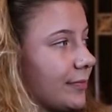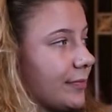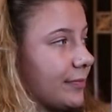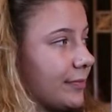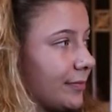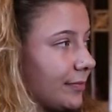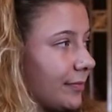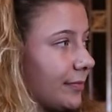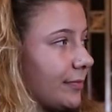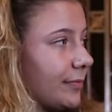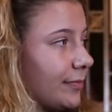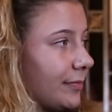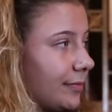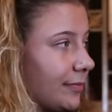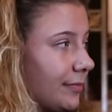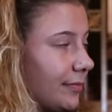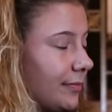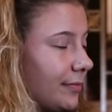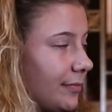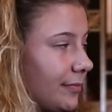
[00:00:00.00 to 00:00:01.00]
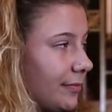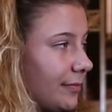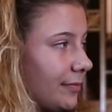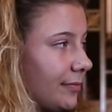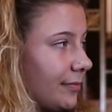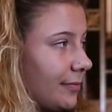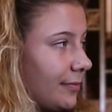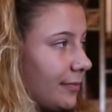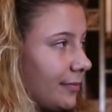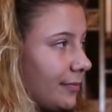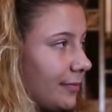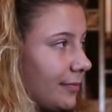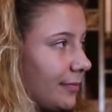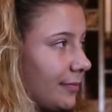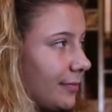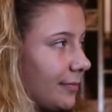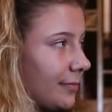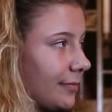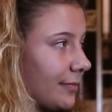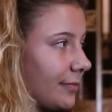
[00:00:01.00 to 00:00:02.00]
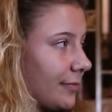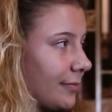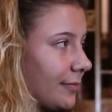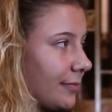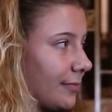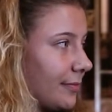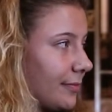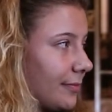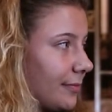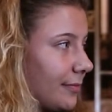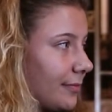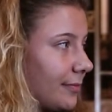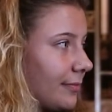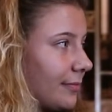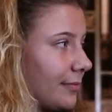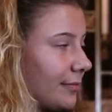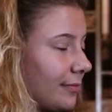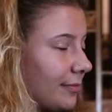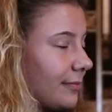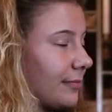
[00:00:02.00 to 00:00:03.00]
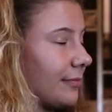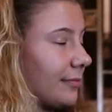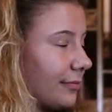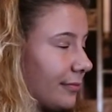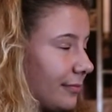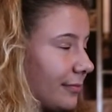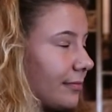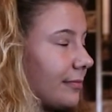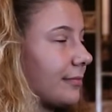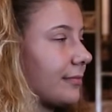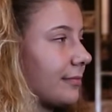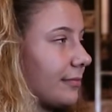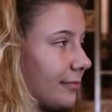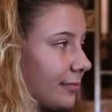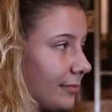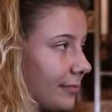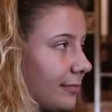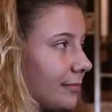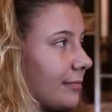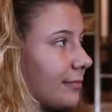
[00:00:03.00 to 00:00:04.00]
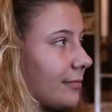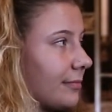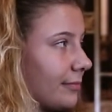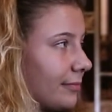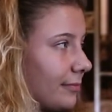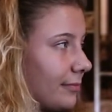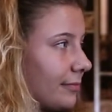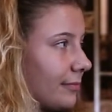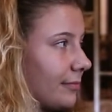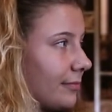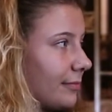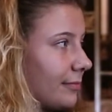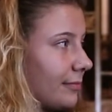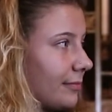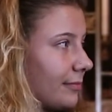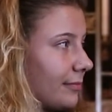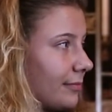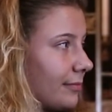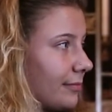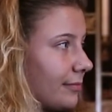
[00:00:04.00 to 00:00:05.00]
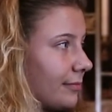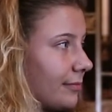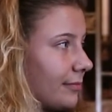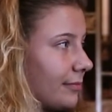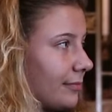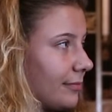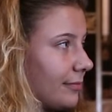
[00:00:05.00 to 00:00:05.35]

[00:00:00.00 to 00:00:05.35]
[no speech]